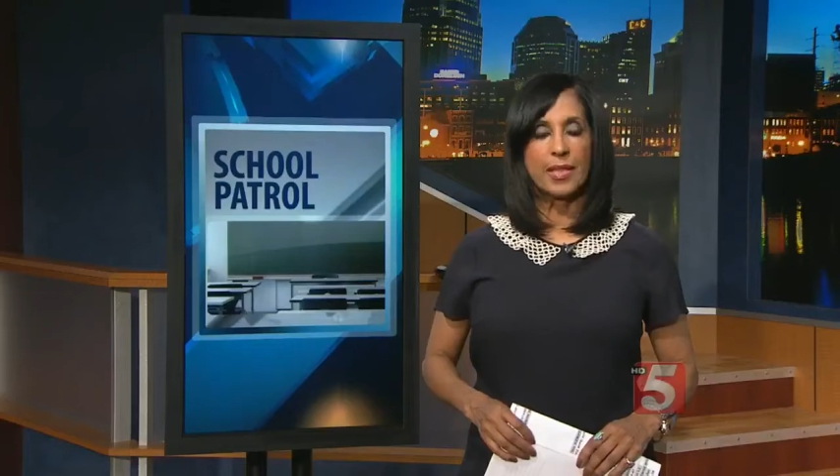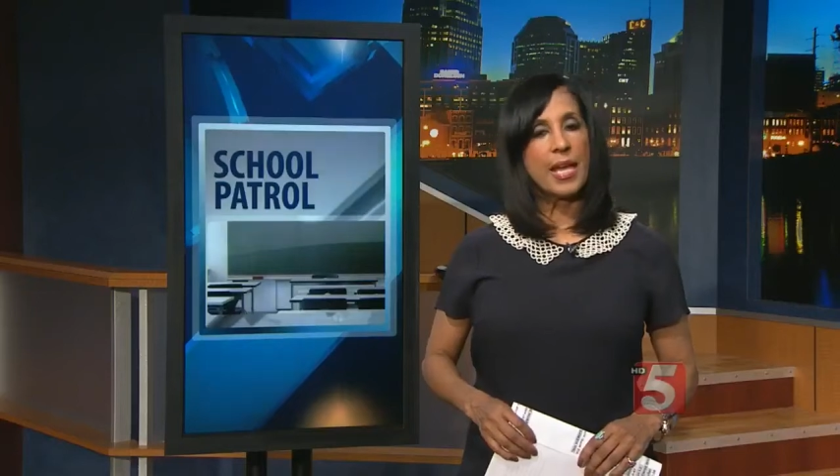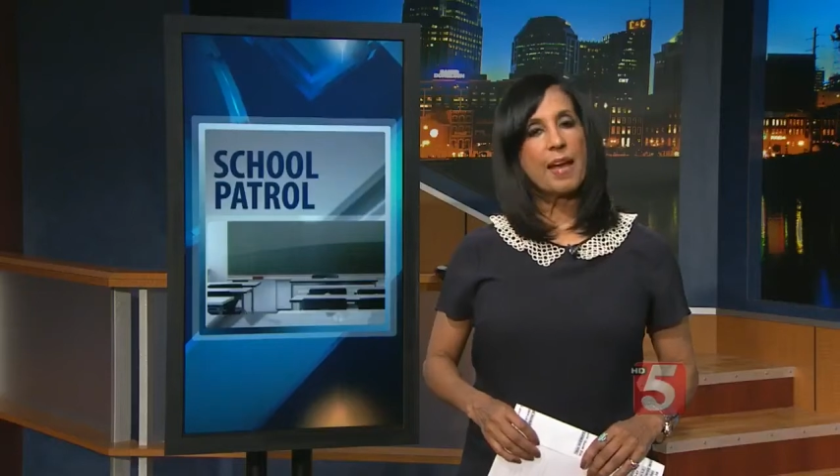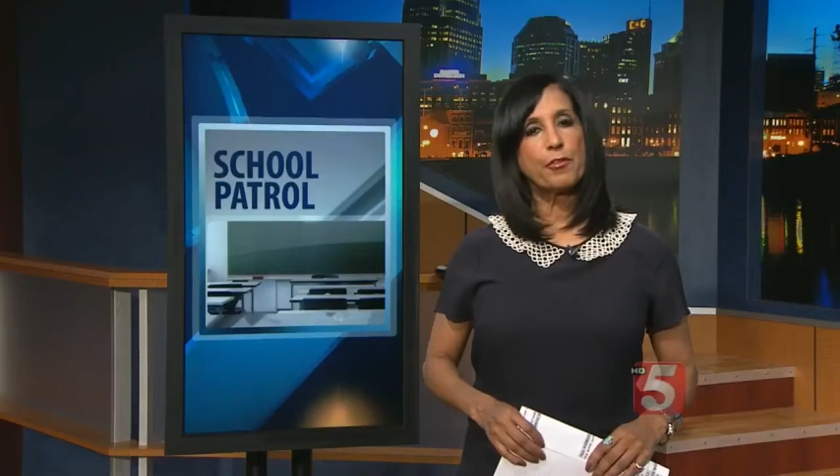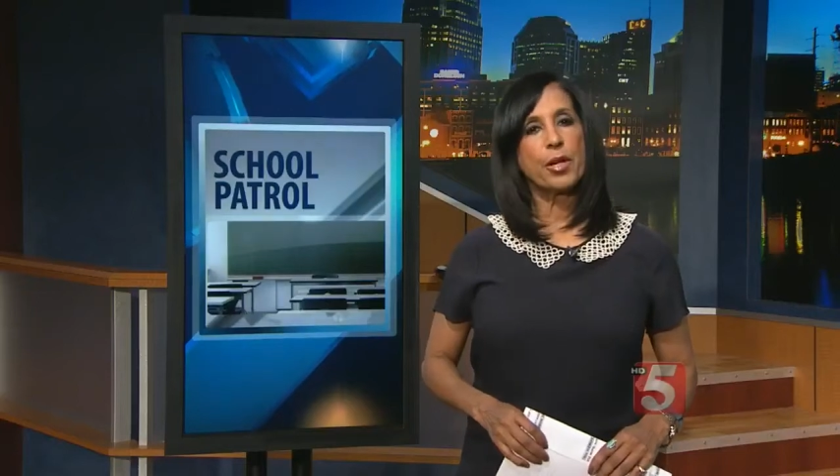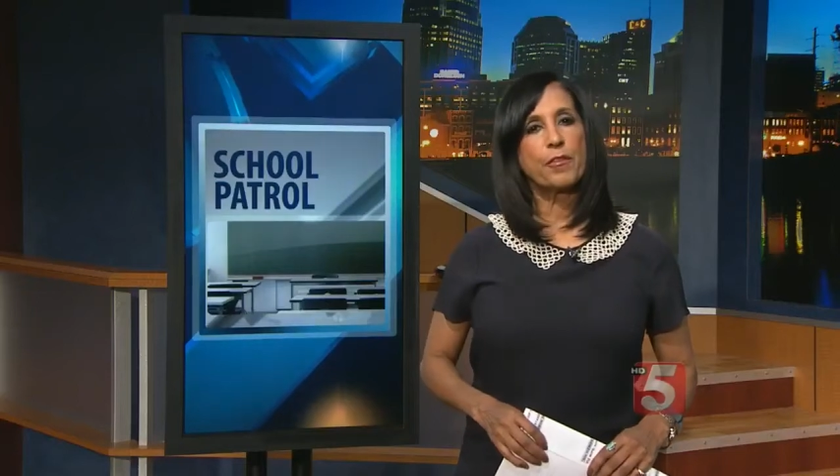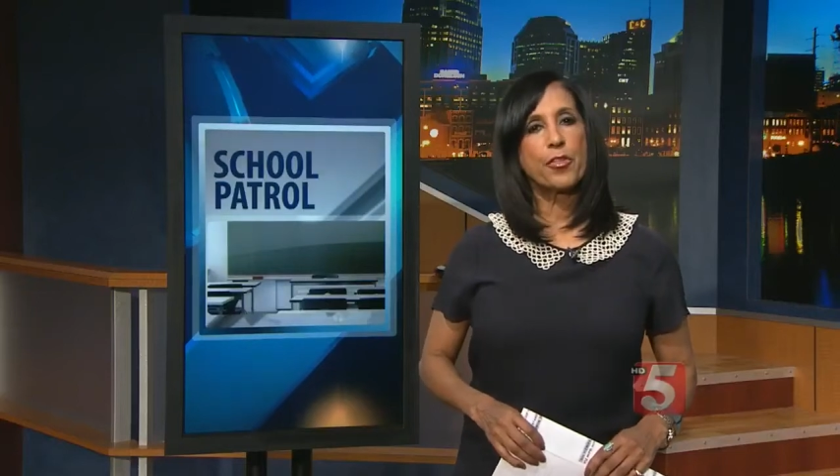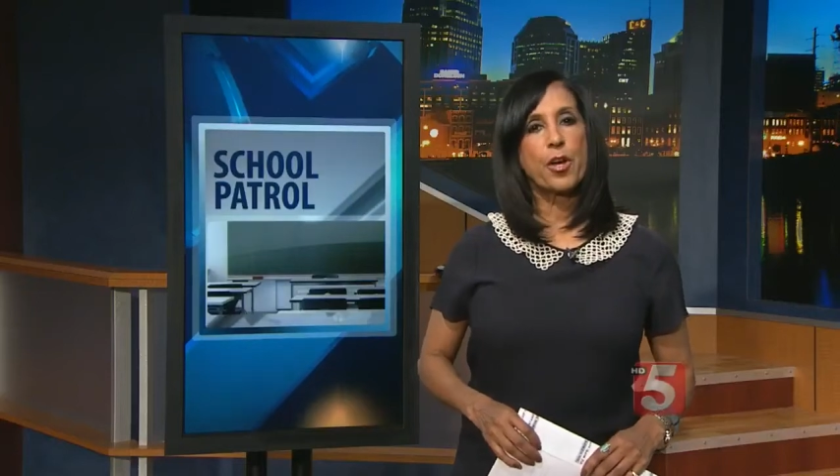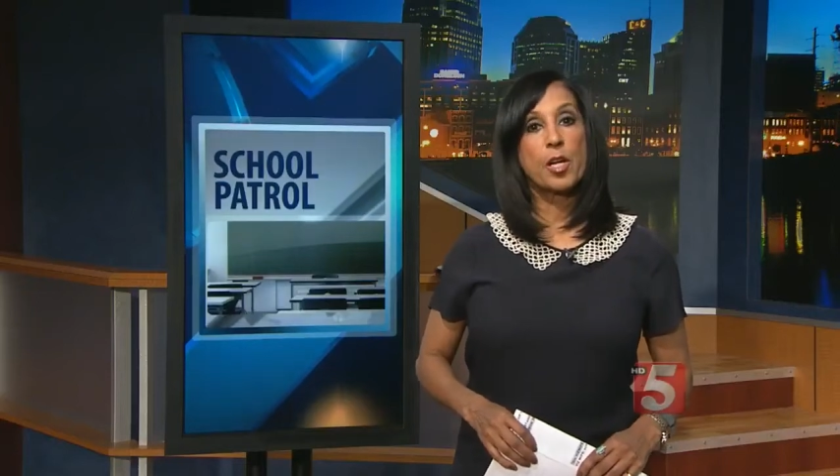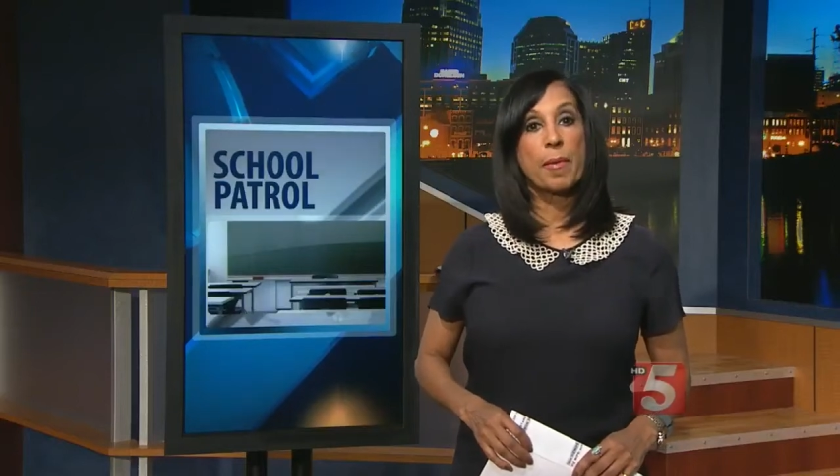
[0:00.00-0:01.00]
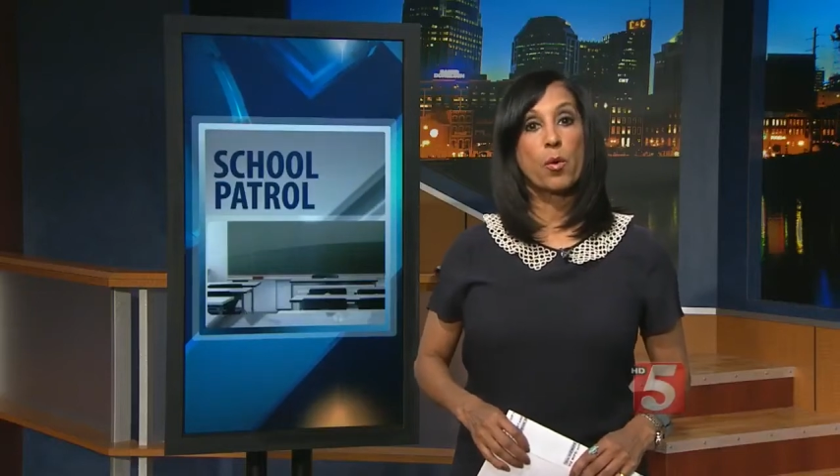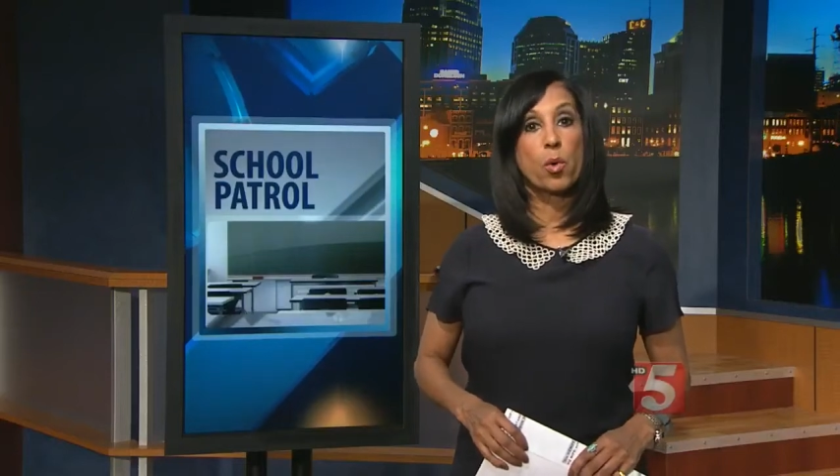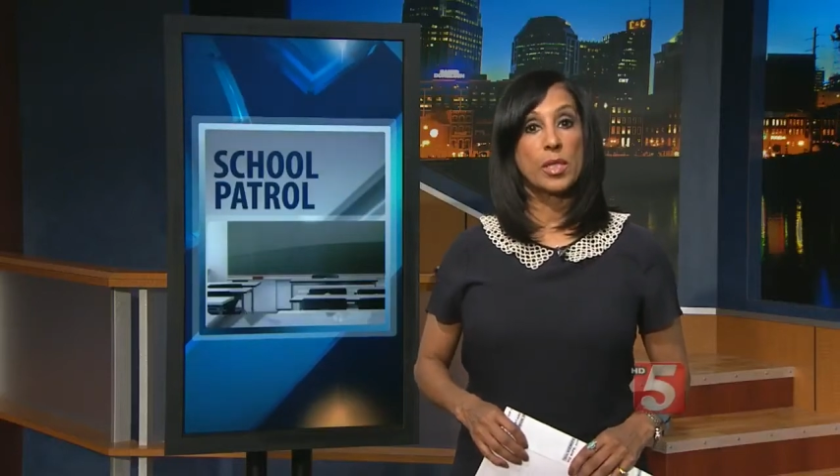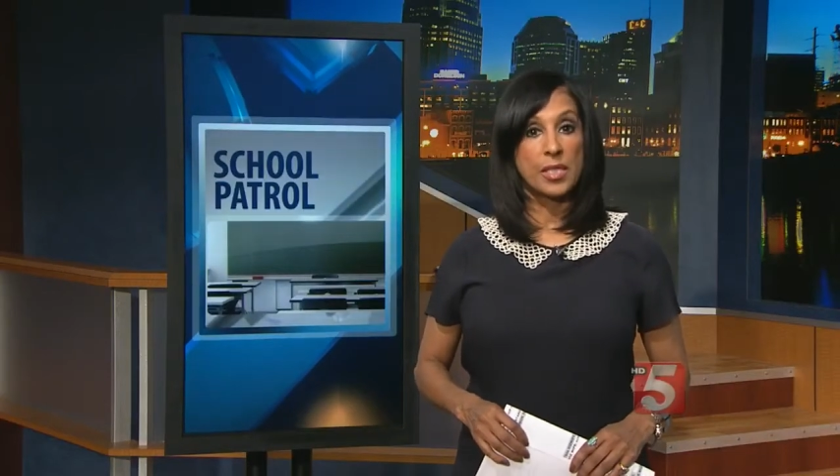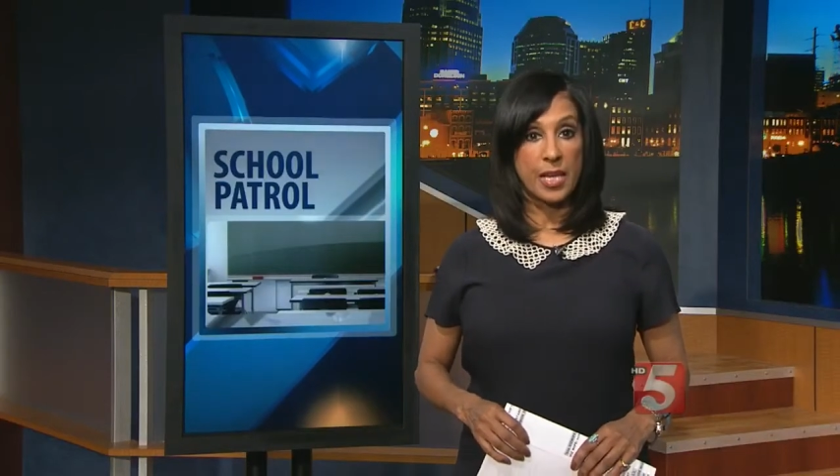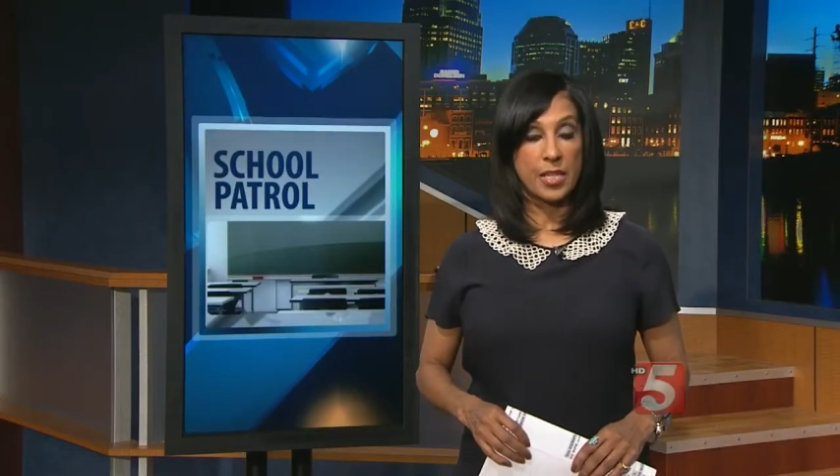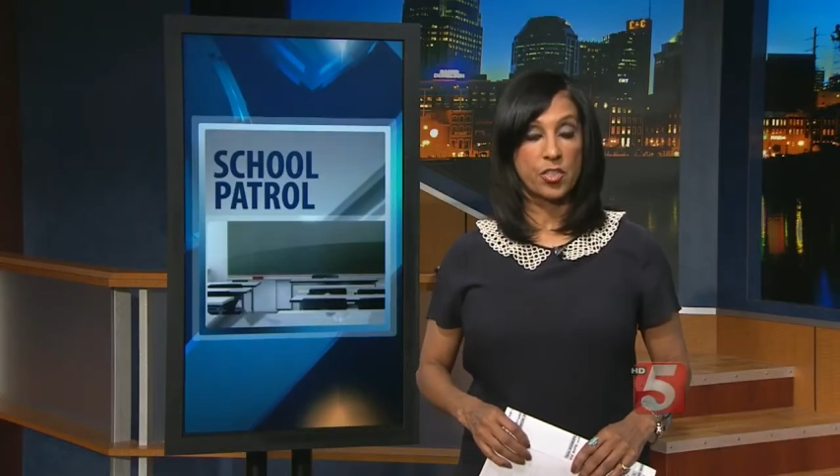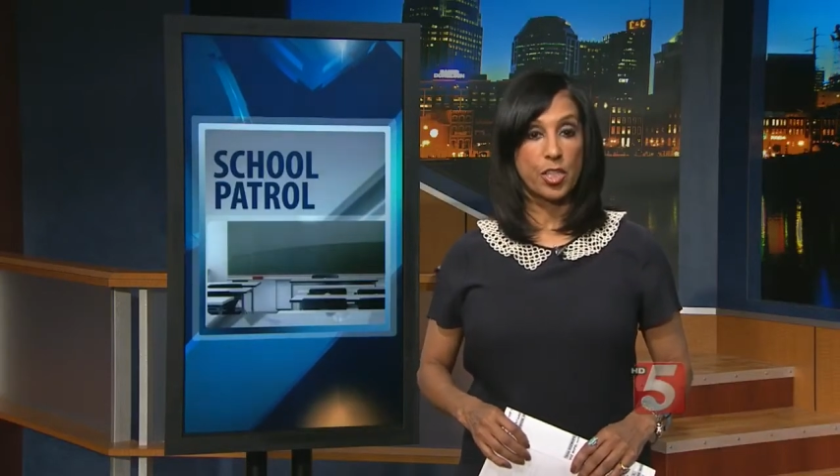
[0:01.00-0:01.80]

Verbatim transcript: Have you ever thought about what it takes